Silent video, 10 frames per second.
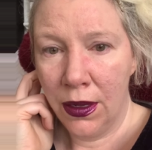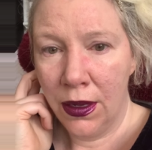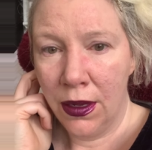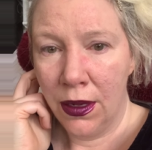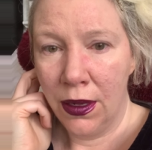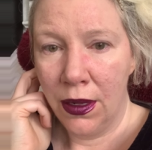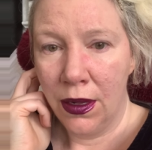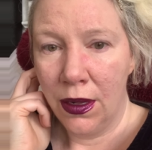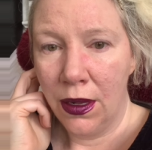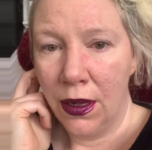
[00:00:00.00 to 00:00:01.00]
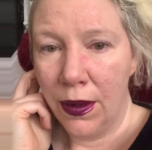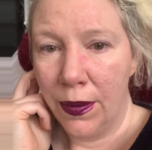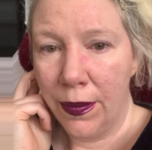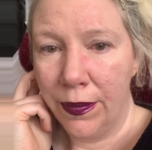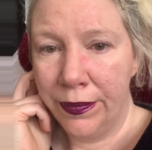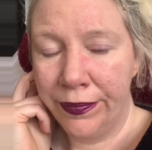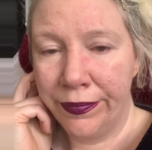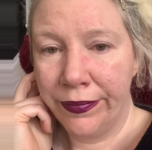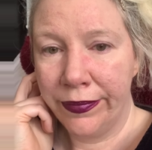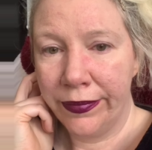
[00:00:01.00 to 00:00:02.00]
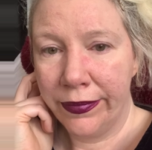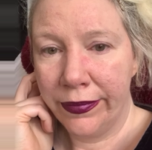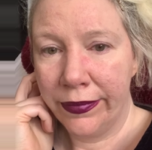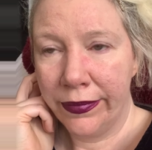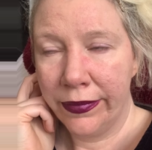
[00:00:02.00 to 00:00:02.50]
[no speech]